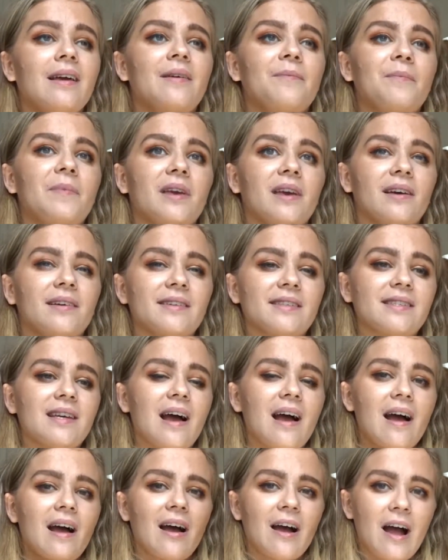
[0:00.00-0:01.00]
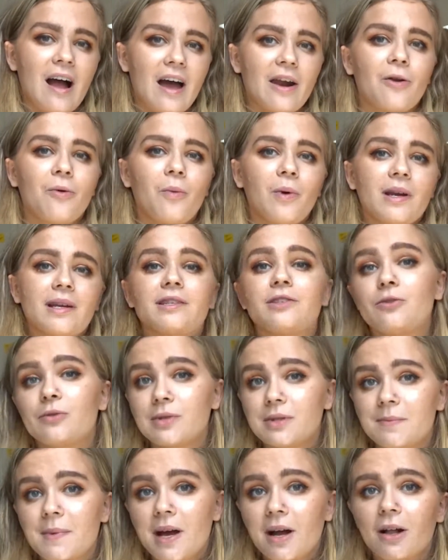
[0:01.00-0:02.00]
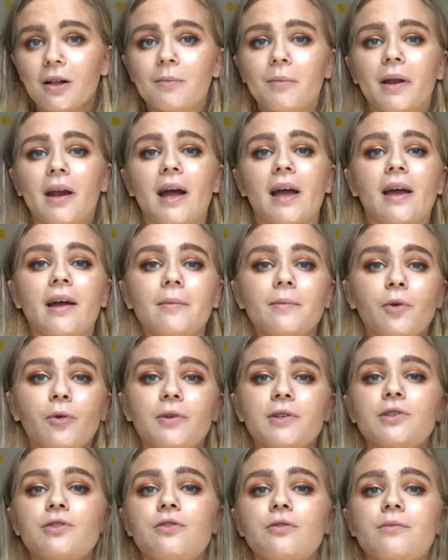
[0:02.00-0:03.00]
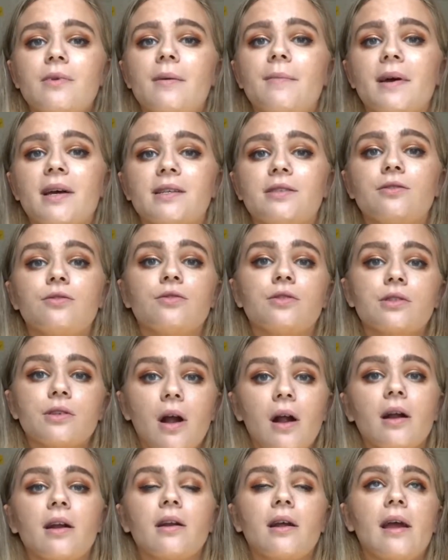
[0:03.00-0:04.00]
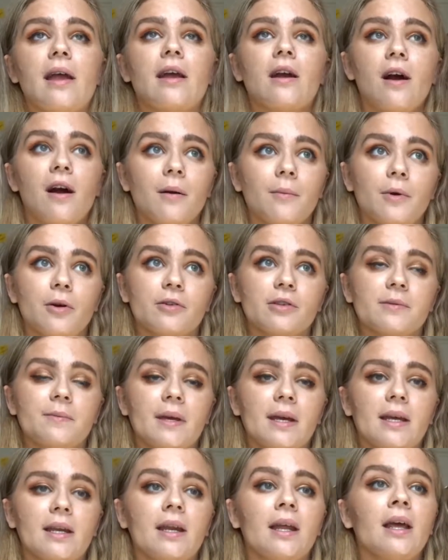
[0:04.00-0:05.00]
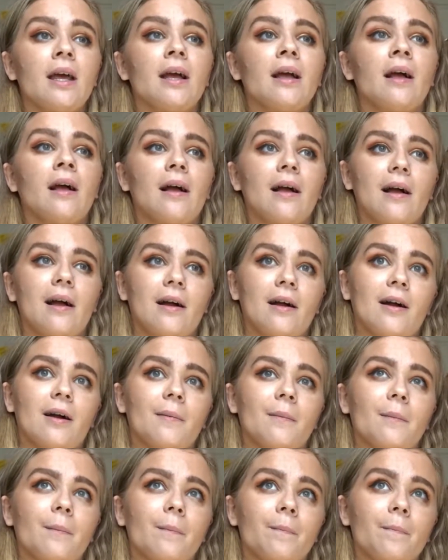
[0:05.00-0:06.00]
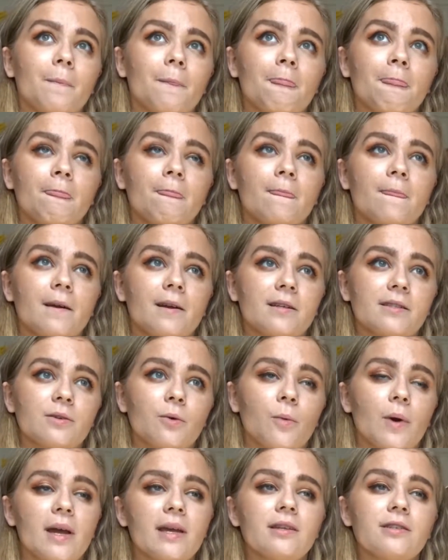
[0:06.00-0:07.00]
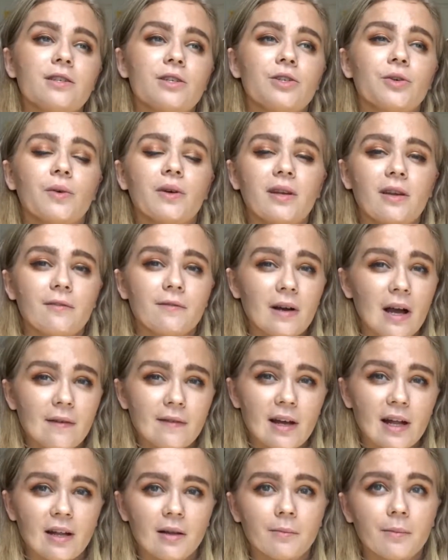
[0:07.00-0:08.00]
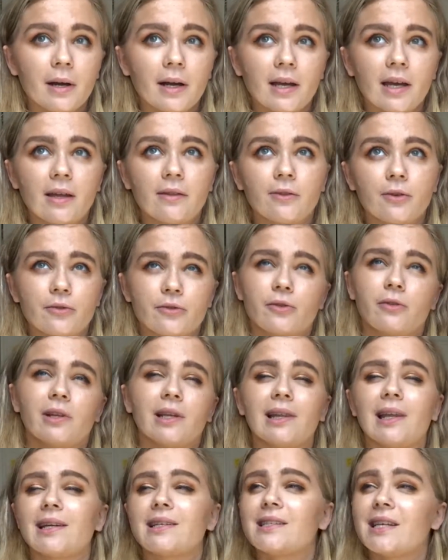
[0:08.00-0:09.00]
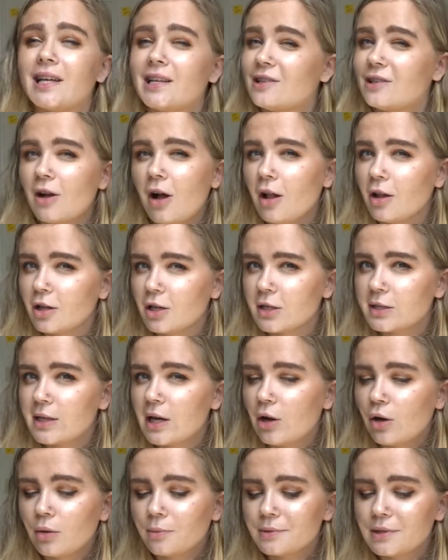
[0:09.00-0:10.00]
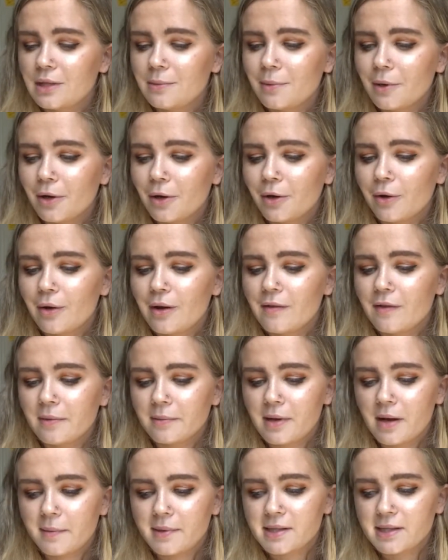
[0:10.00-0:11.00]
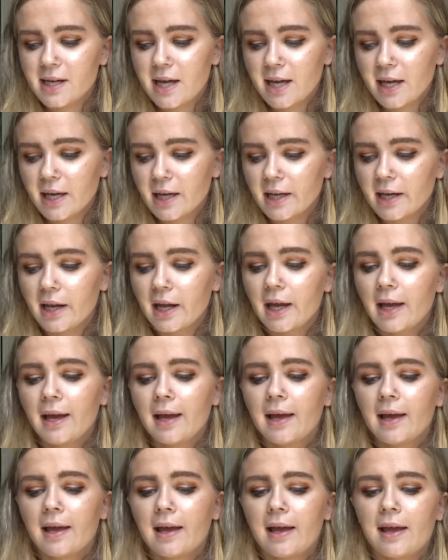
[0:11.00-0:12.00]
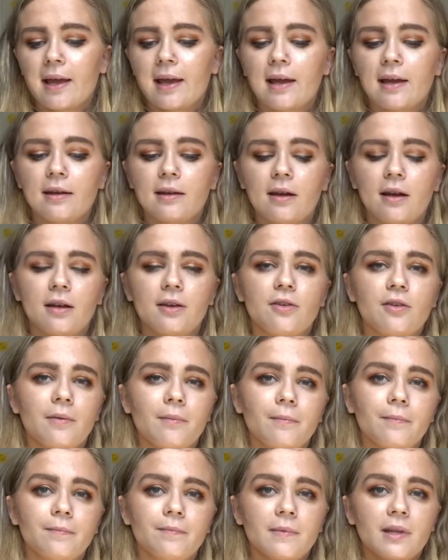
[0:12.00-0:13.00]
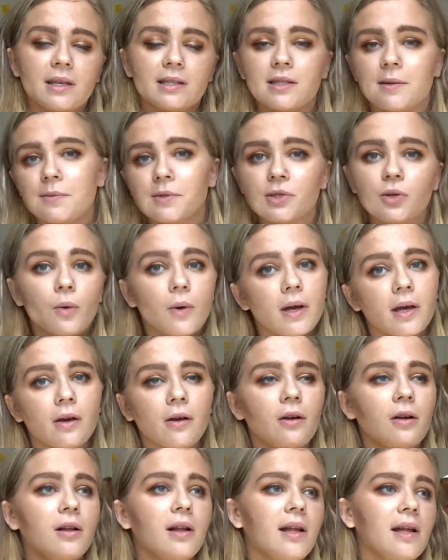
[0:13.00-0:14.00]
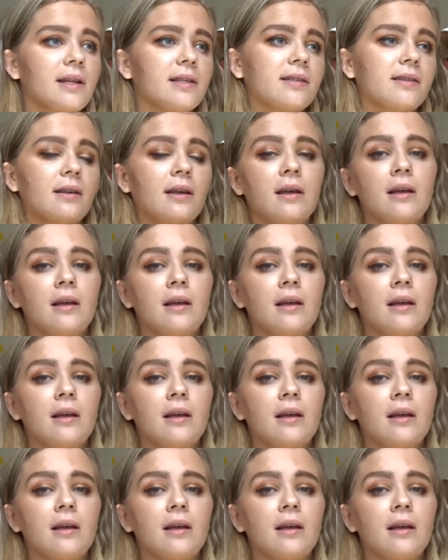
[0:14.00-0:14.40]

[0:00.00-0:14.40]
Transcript: because I don't want it to smell, but I am going to do my best to start a compost bin. There is a way to do it in a 5-gallon bucket, and those are only like $10 at Home Depot, if I'm not mistaken. And you can get some soil, and